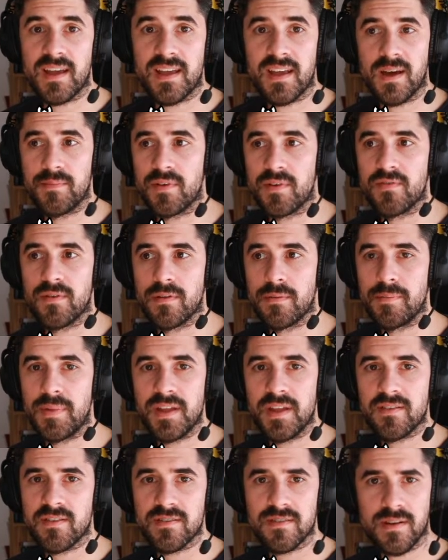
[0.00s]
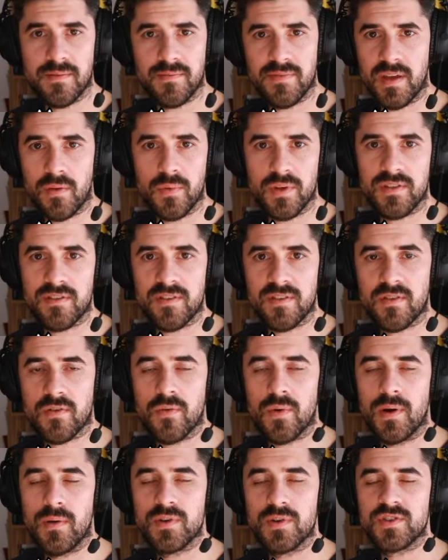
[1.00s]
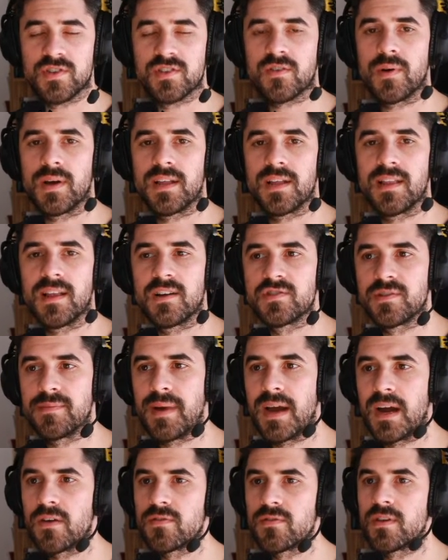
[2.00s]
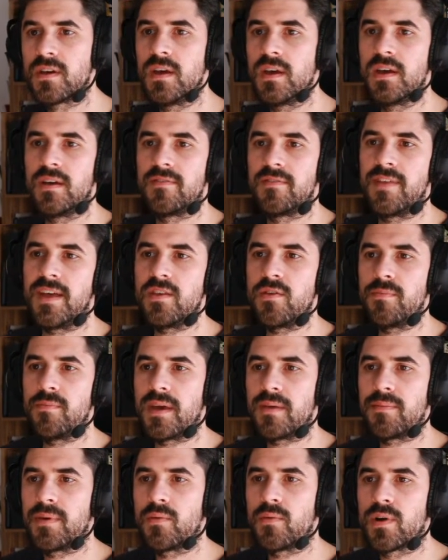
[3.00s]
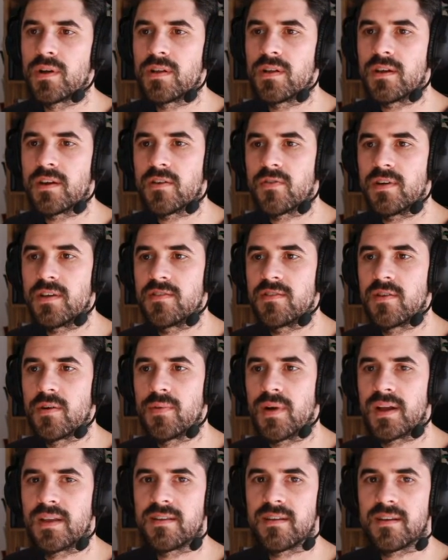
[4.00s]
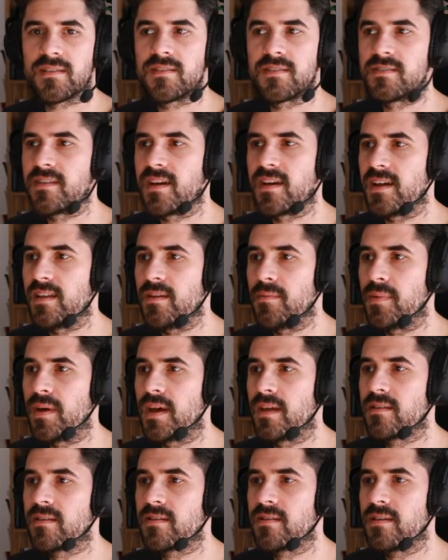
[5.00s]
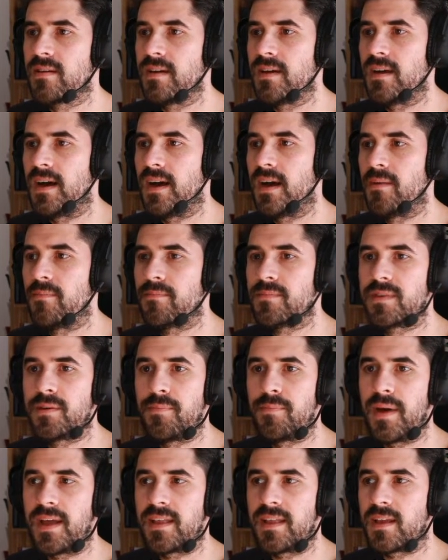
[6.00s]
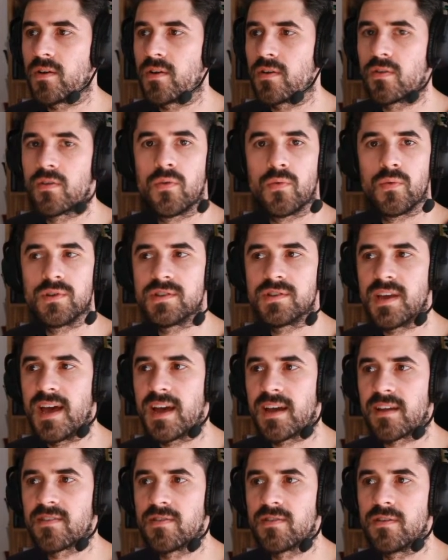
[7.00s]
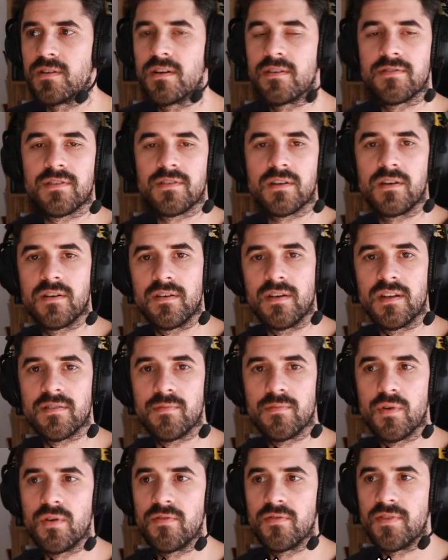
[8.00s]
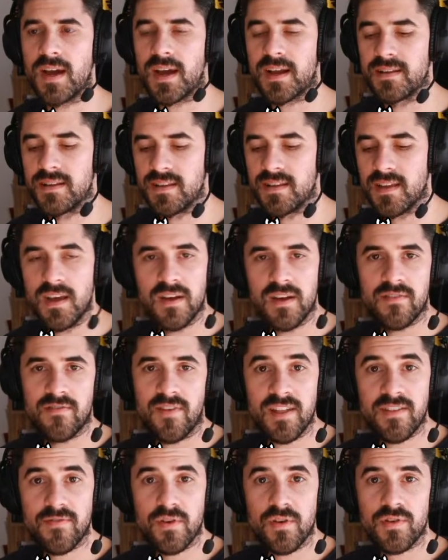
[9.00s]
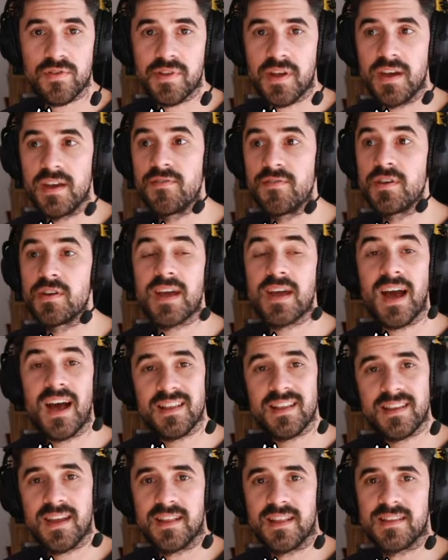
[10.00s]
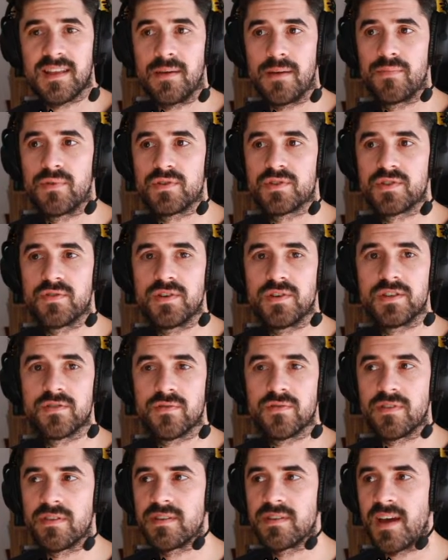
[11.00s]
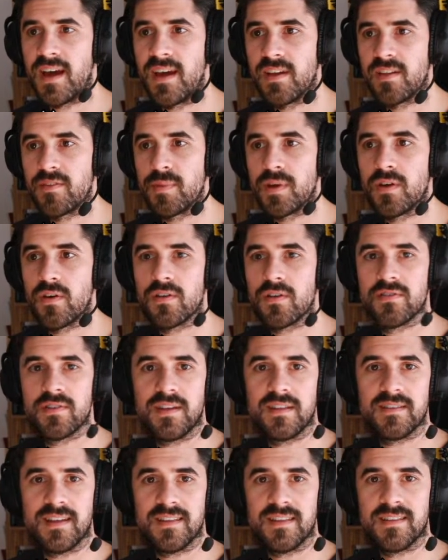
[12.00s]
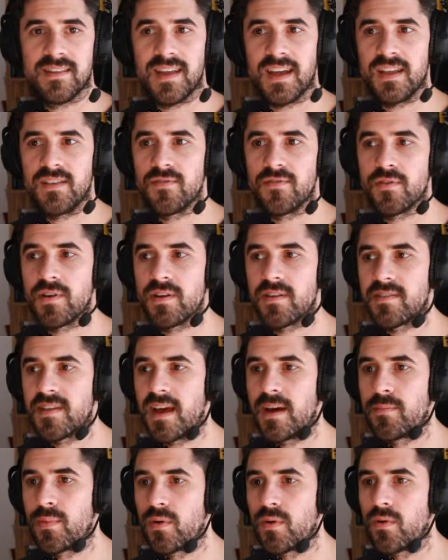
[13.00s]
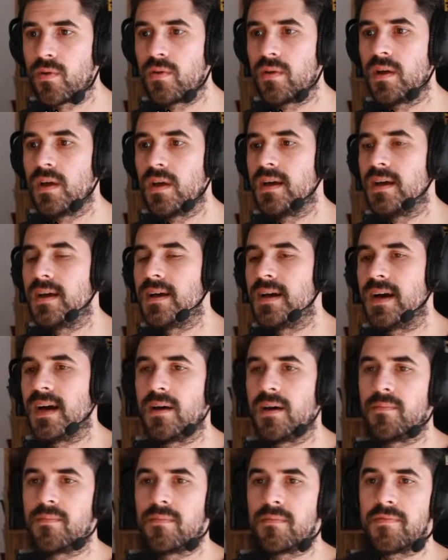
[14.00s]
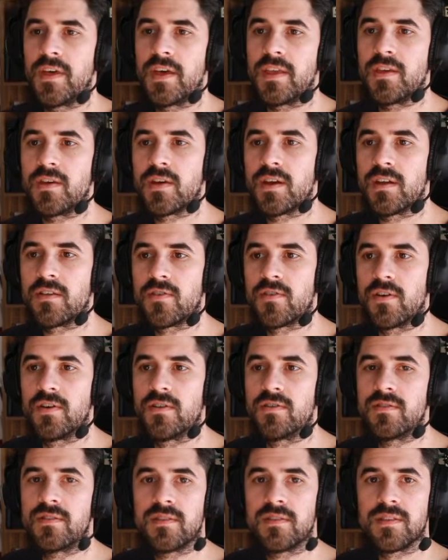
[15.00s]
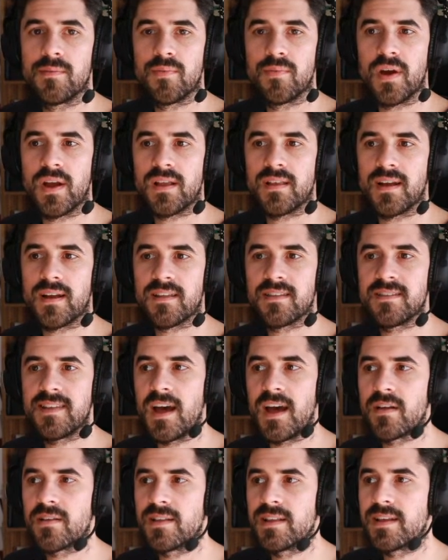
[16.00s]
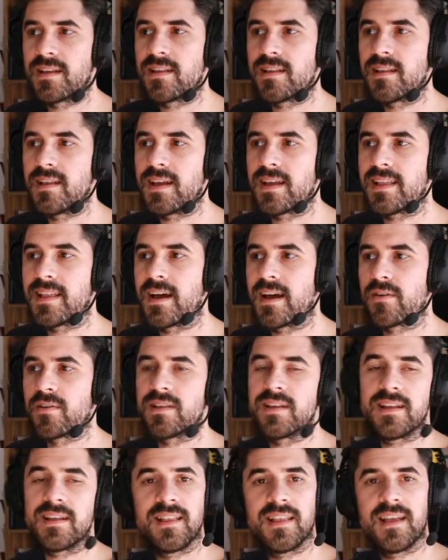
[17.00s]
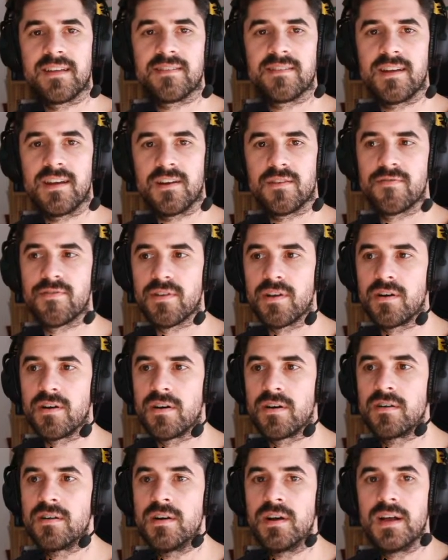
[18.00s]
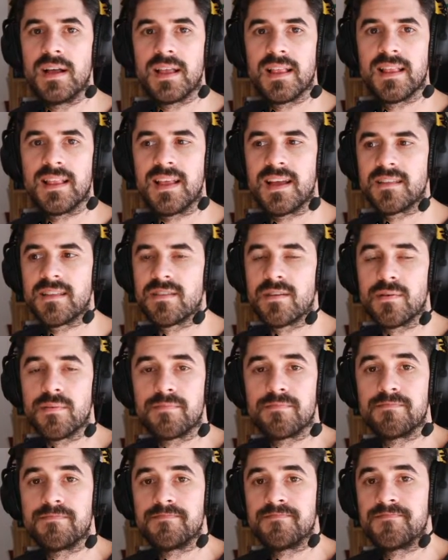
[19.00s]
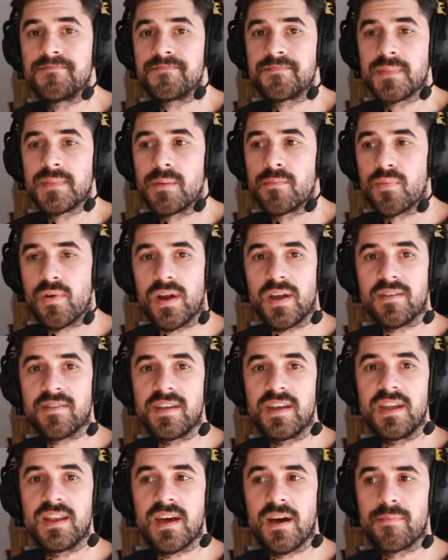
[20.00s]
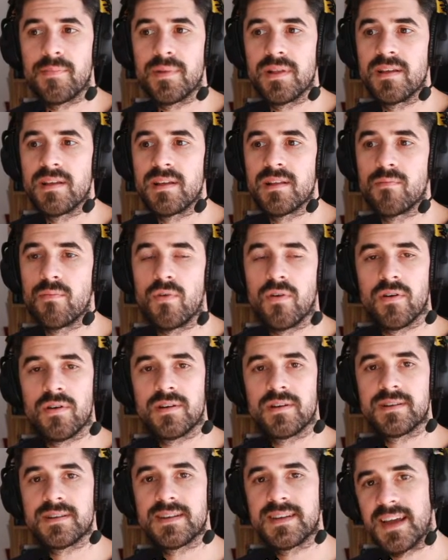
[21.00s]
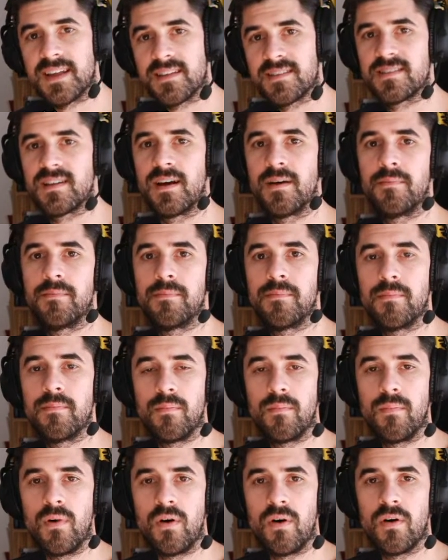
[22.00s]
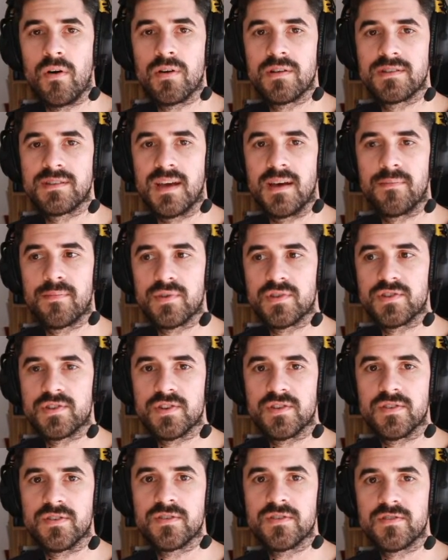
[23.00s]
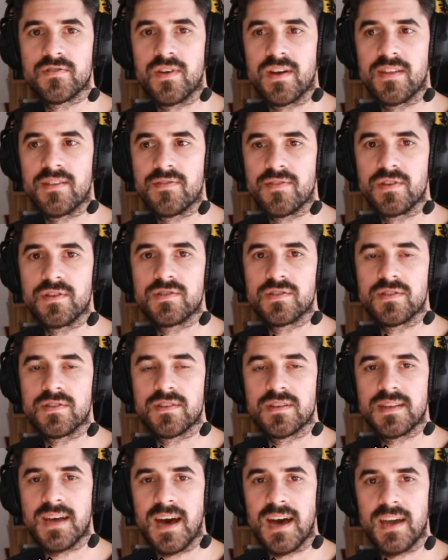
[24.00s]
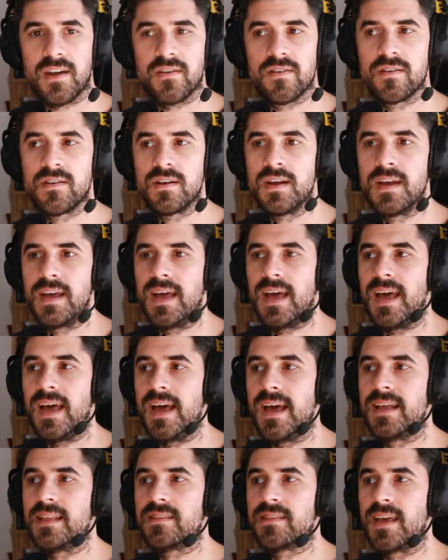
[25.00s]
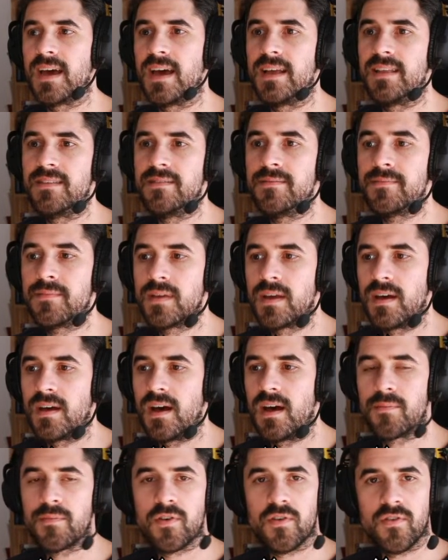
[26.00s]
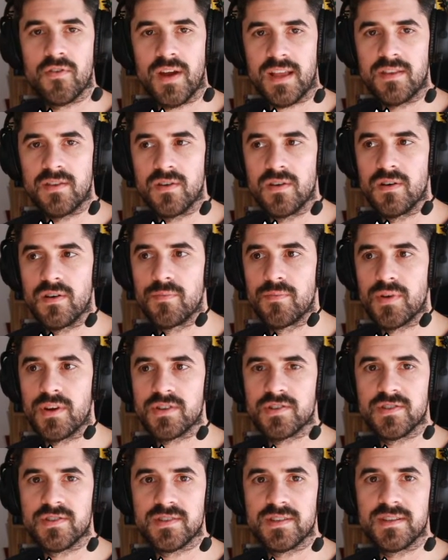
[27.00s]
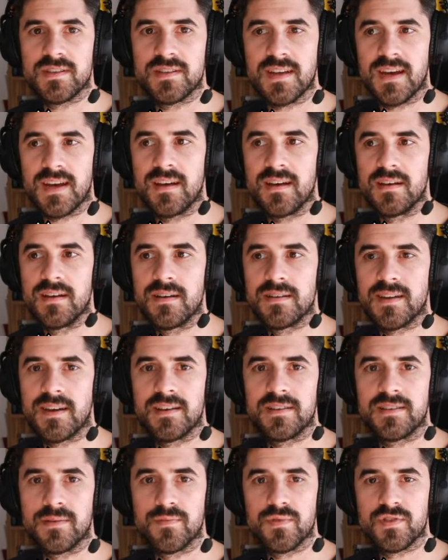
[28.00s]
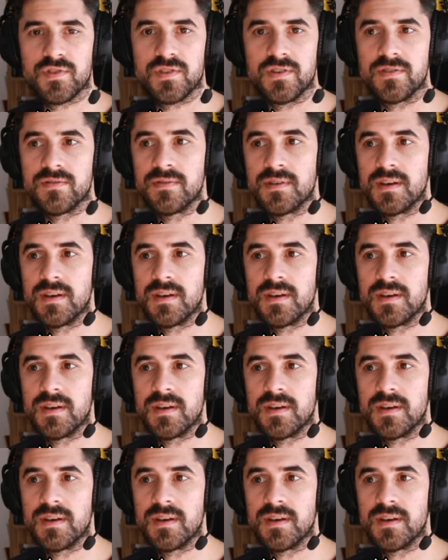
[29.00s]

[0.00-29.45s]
coming from the pits or something, which is quite a large amount, then you maybe want to increase your brake ducts a tiny bit, depending on which axle of the car is more affected. Vice versa, if you can't get temperature into the tires because it's at night, for example, then you can turn the brake ducts down a little, allow a little less airflow, let the brakes heat up a little more, get some more temperature transferred to the tire, and then correct your pressures in tire temperature